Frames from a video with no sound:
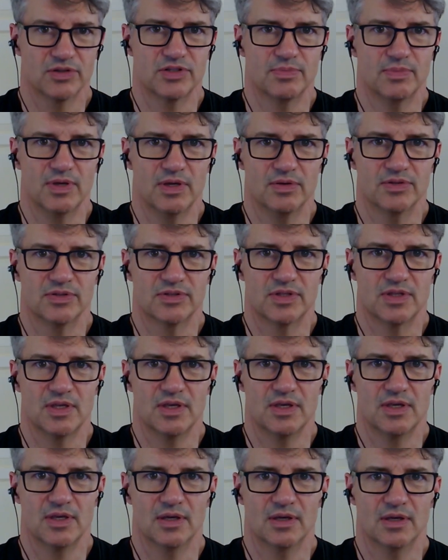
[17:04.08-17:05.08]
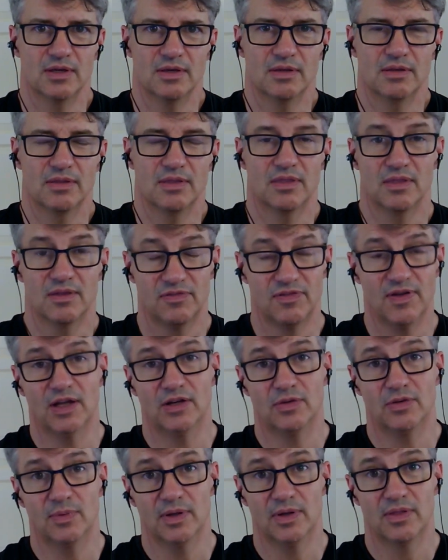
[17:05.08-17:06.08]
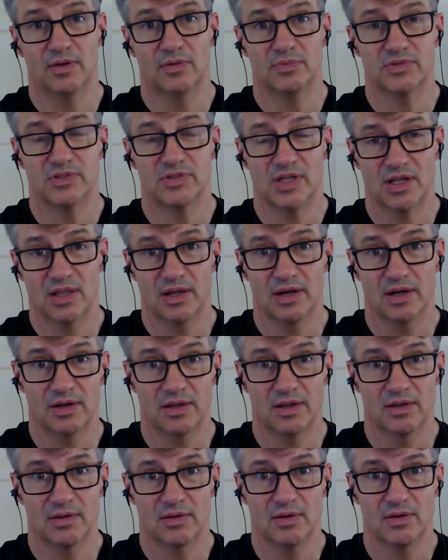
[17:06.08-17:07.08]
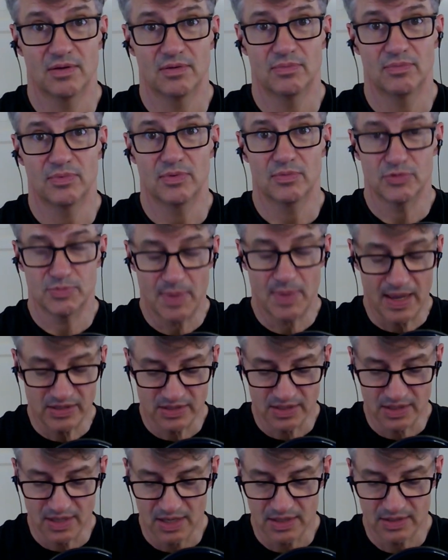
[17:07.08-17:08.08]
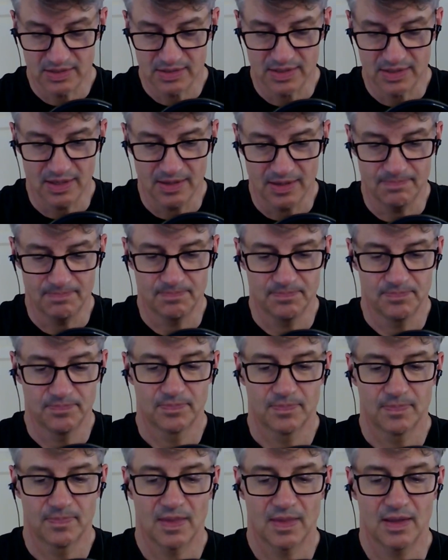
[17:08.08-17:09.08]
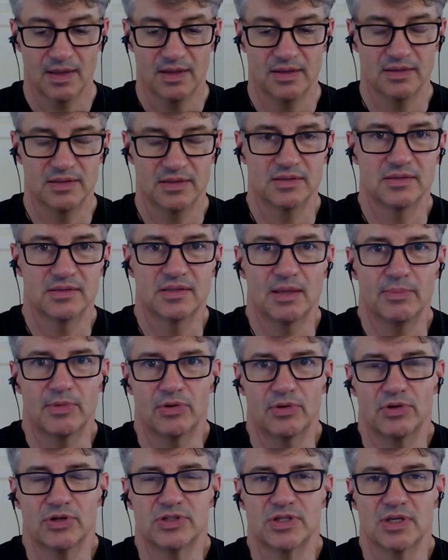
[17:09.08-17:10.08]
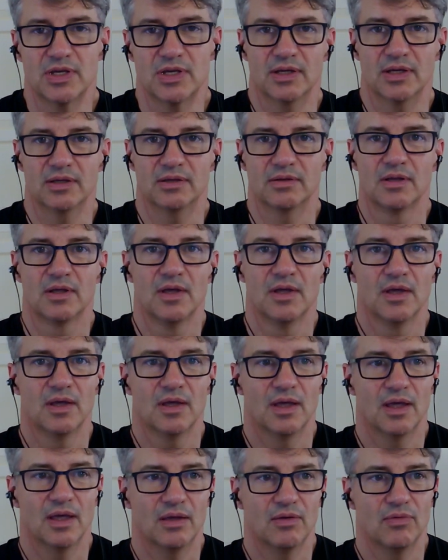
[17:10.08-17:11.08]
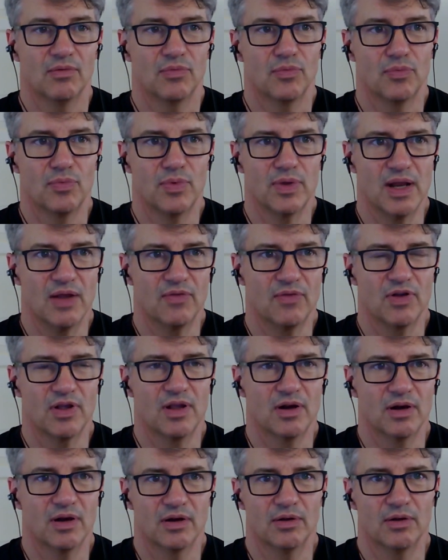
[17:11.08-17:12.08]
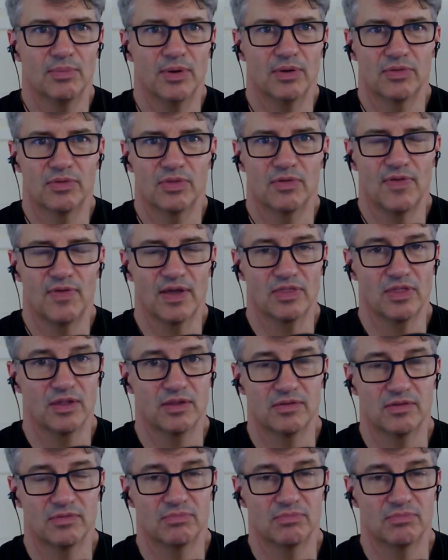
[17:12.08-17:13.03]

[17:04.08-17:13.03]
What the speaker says: to me is the fatwa that was declared, or that was passed against Salman Rushdie. We never hear about the fact that